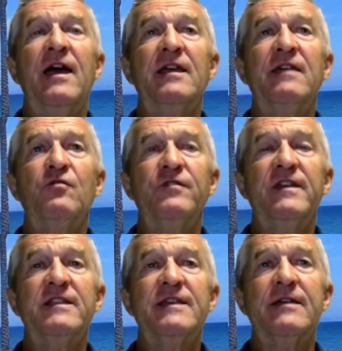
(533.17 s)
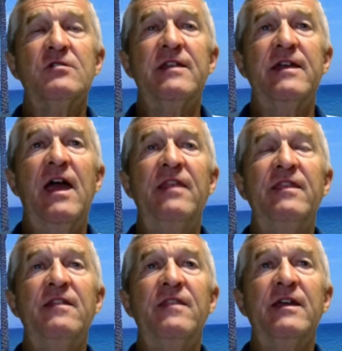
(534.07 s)
give your details and
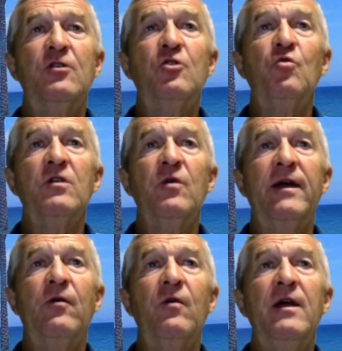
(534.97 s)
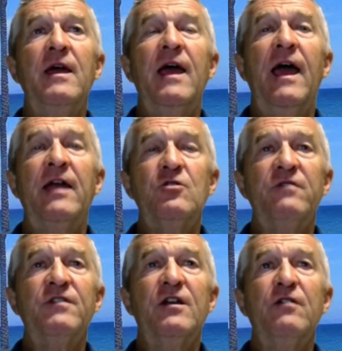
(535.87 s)
then they call you out, and you
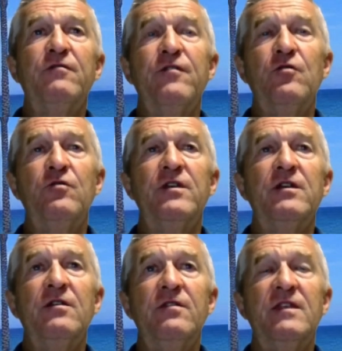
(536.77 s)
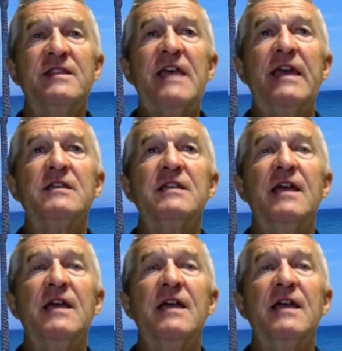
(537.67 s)
have to go through the test.